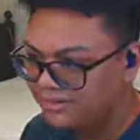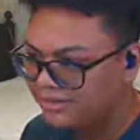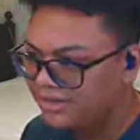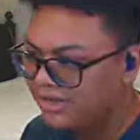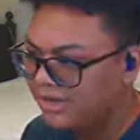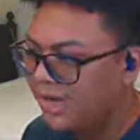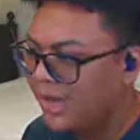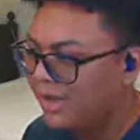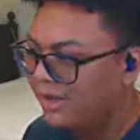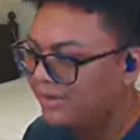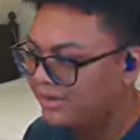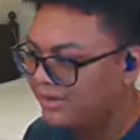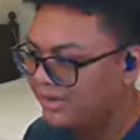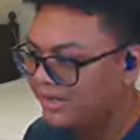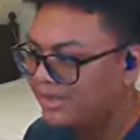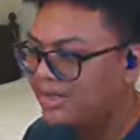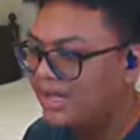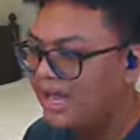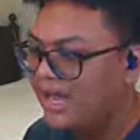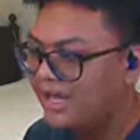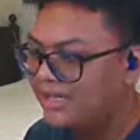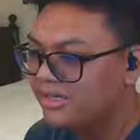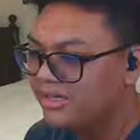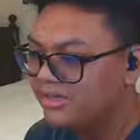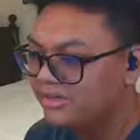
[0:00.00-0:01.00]
you know how like
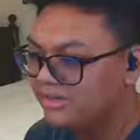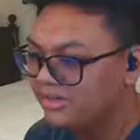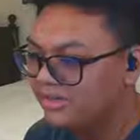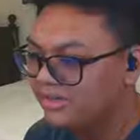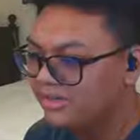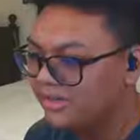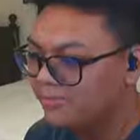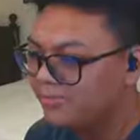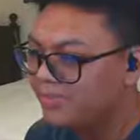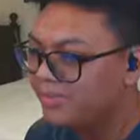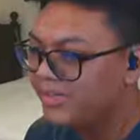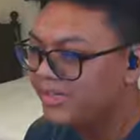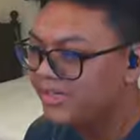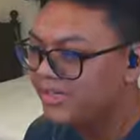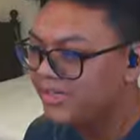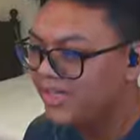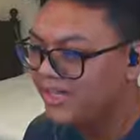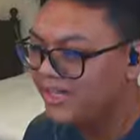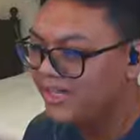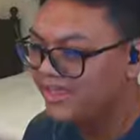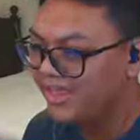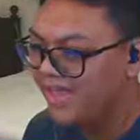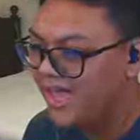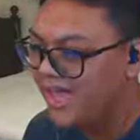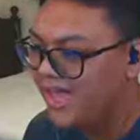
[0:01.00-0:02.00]
I could literally peek
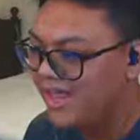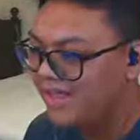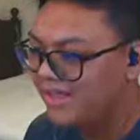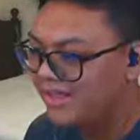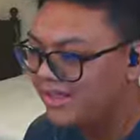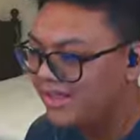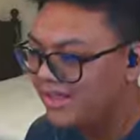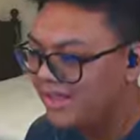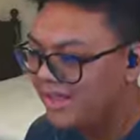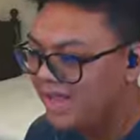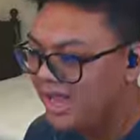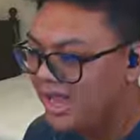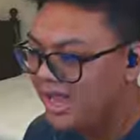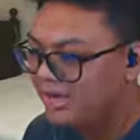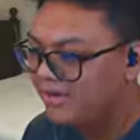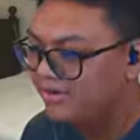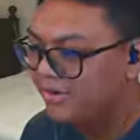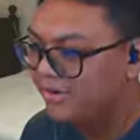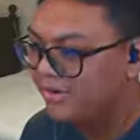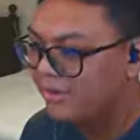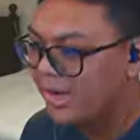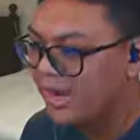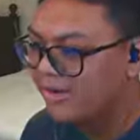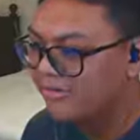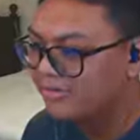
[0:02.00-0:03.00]
like that out of
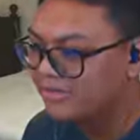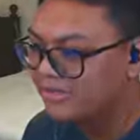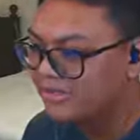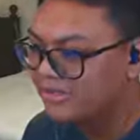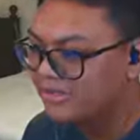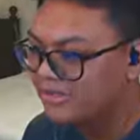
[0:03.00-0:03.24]
nowhere after he